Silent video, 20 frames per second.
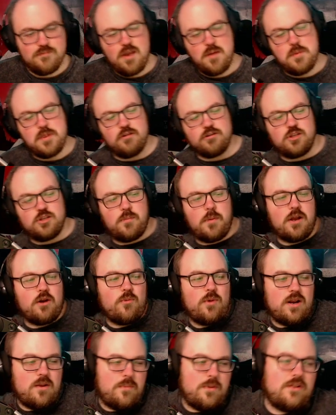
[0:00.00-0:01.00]
Maybe there's a
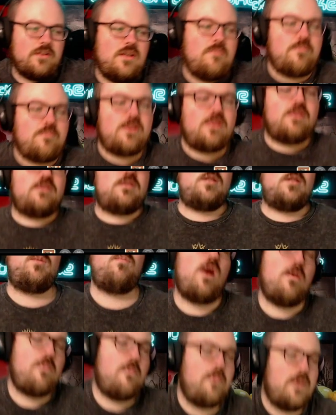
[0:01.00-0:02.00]
better way to build it, but this is
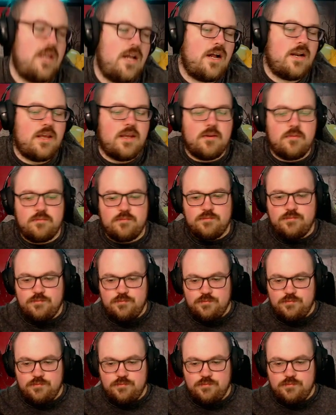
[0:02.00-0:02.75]
probably not it.